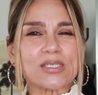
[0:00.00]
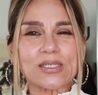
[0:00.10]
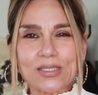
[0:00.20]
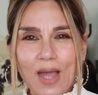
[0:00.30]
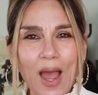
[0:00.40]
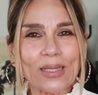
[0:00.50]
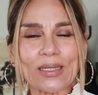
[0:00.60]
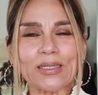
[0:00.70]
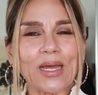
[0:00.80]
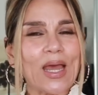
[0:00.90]
style
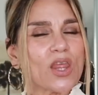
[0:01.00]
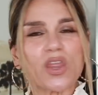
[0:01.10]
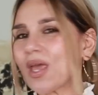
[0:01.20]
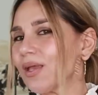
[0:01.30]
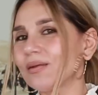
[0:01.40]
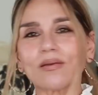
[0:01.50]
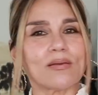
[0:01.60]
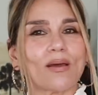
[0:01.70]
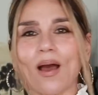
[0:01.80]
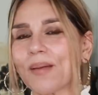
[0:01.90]
it, then
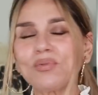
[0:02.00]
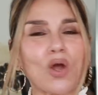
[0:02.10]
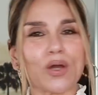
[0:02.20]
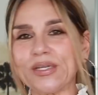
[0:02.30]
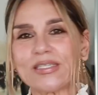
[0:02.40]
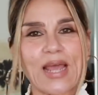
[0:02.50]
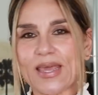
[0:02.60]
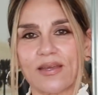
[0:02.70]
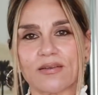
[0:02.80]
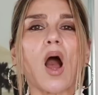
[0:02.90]
I'm not going to
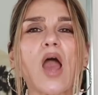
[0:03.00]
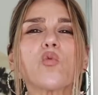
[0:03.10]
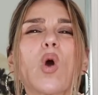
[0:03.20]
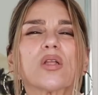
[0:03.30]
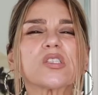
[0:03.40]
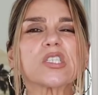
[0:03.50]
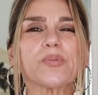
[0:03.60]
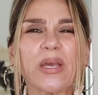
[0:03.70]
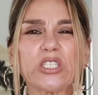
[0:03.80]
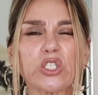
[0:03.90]
take it. I want
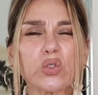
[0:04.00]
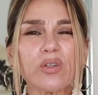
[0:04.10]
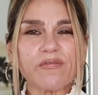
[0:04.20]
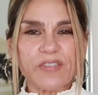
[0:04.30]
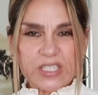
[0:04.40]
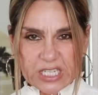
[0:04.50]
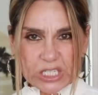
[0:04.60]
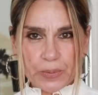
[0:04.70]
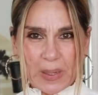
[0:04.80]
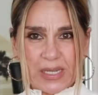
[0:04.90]
special
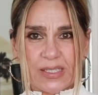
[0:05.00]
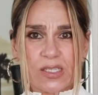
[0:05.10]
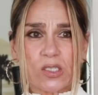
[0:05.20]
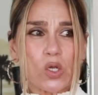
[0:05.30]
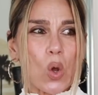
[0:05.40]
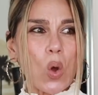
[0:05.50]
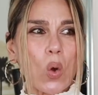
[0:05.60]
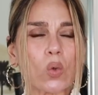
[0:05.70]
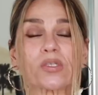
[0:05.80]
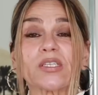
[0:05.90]
vintage pieces
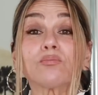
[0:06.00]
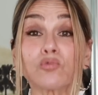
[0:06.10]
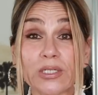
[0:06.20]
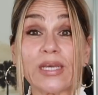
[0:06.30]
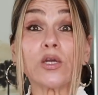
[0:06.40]
or some really